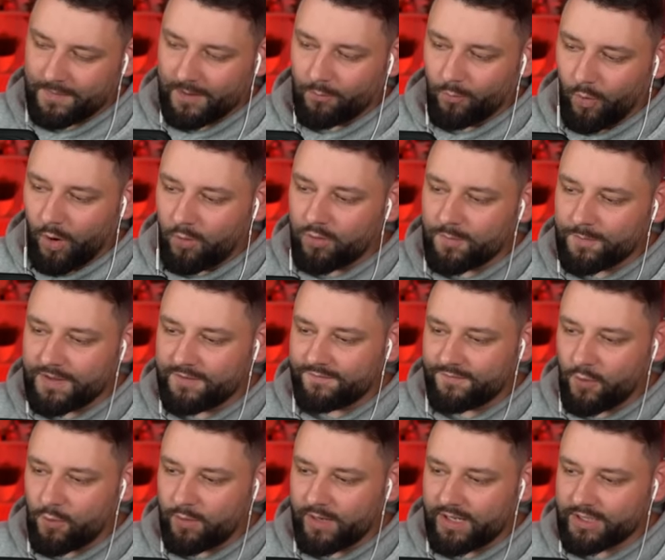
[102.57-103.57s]
what would be
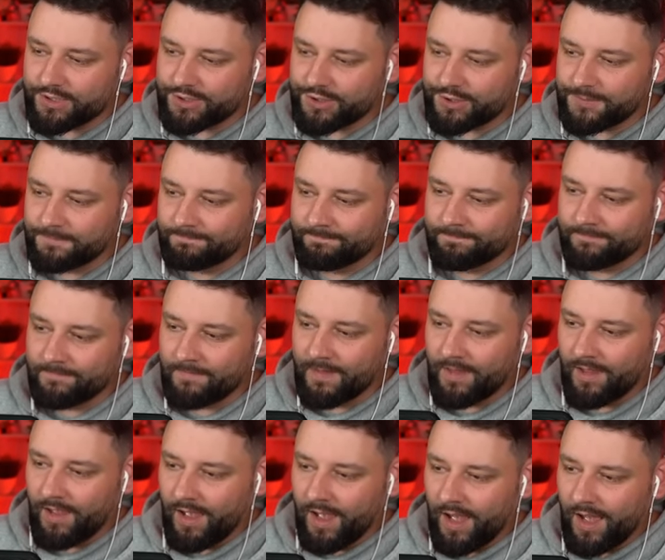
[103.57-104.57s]
foolish?
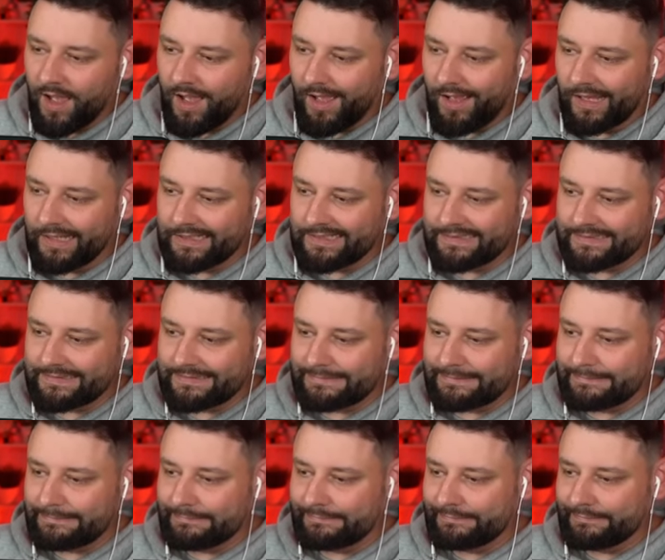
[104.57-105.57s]

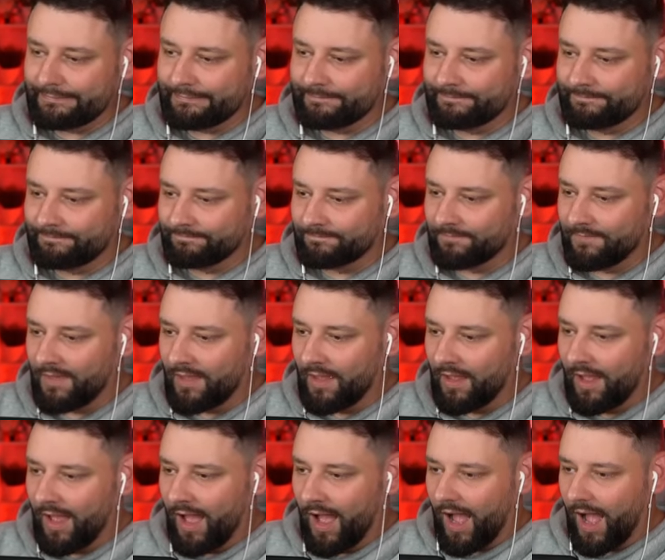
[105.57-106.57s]
Um,
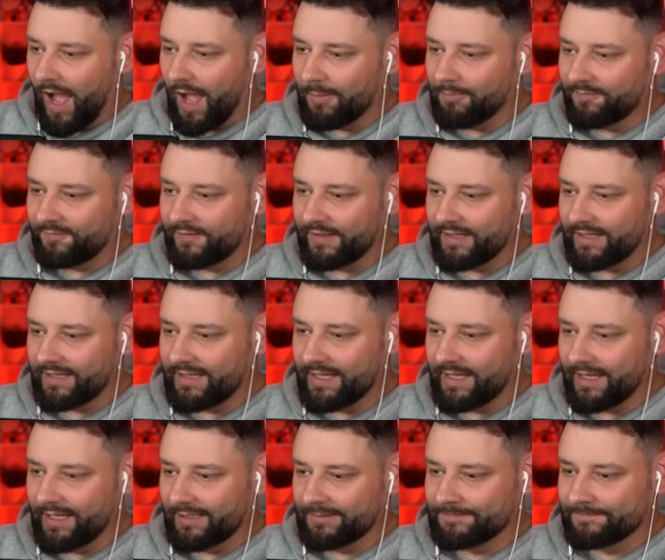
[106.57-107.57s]
I'm
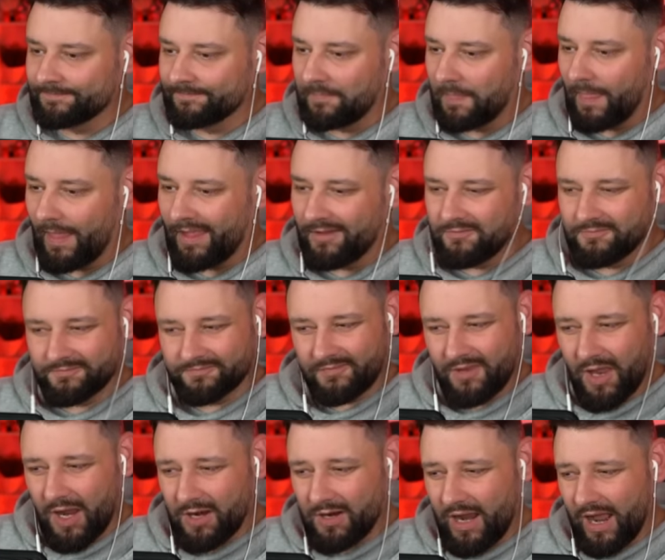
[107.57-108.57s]
thinking
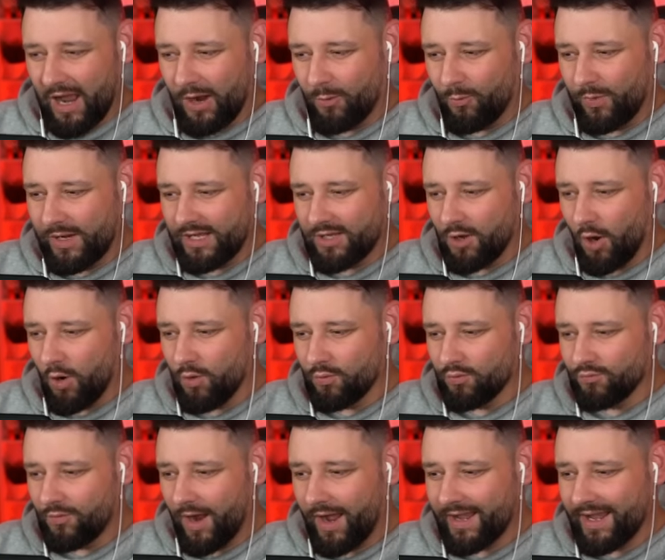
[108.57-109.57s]
we go
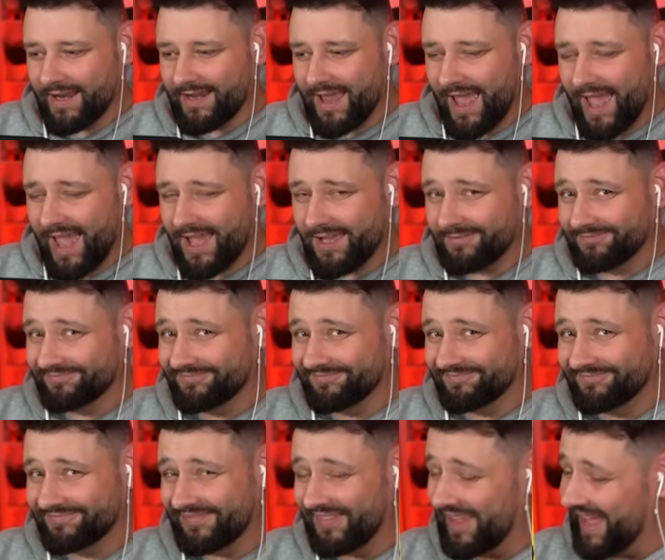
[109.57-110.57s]
Ryanair.
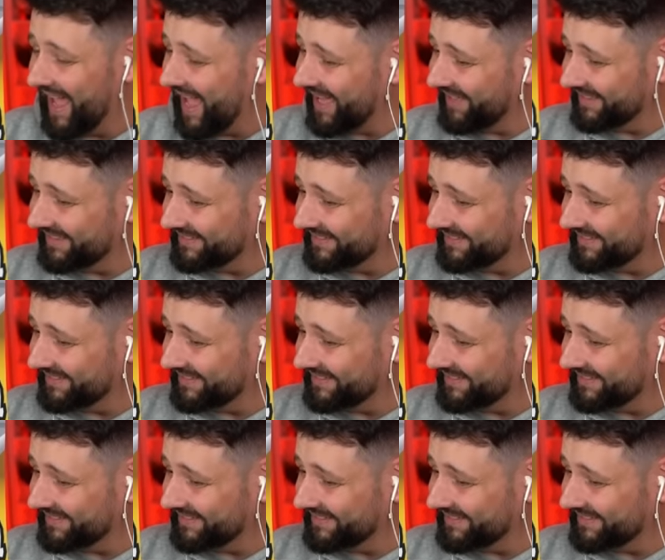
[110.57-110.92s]
Yeah.